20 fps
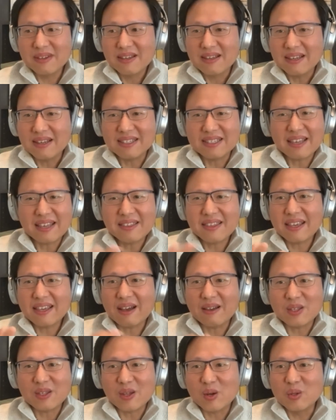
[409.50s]
as I think
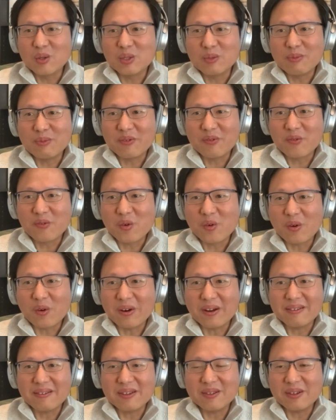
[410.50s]
I told you before,
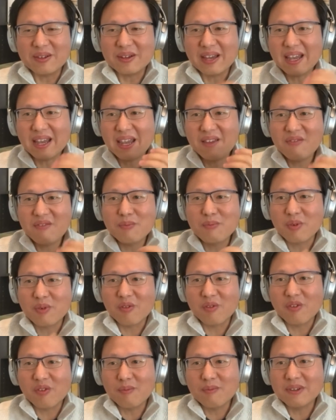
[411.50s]
every
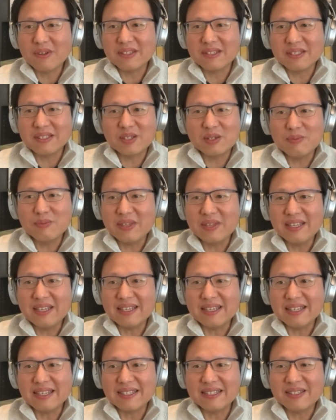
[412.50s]
performance to me
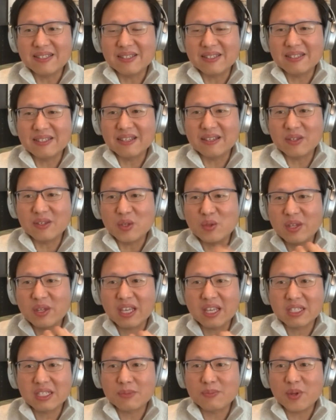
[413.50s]
is just a unique
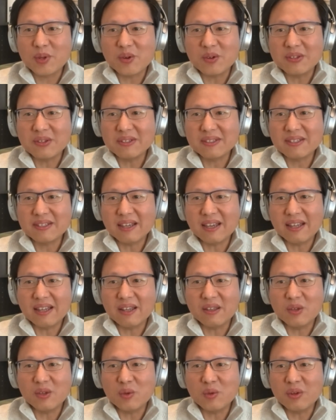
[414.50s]
experience, and
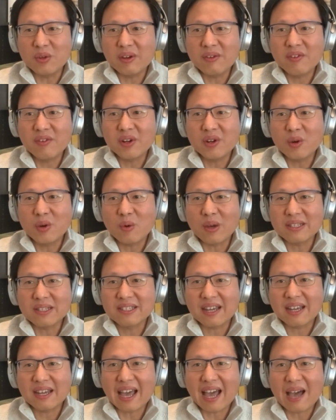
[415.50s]
you never know what's
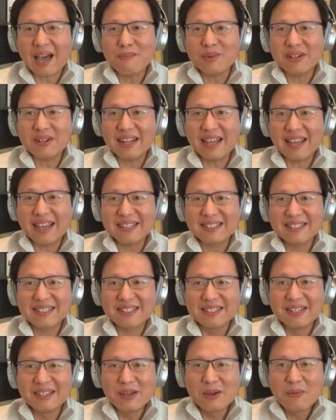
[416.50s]
going to happen
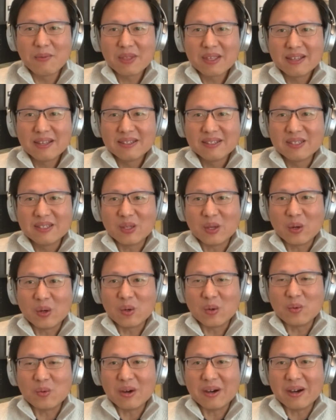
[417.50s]
next.
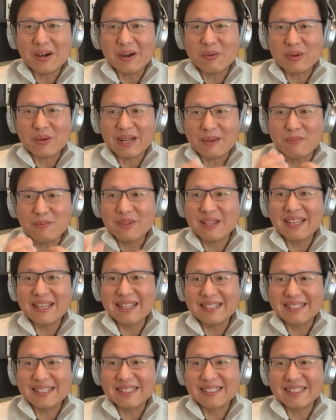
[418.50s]
So when I play
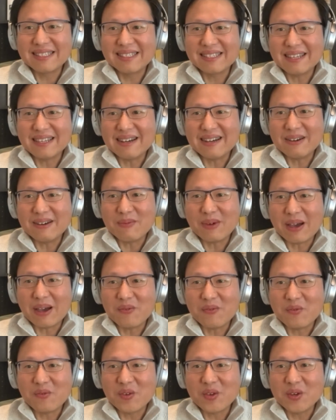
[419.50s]
this, I
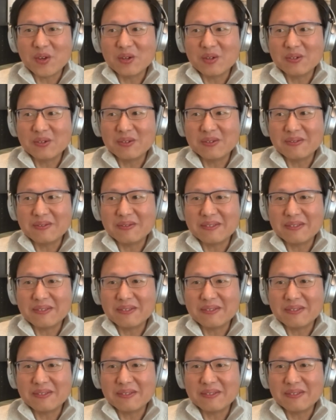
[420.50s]
feel,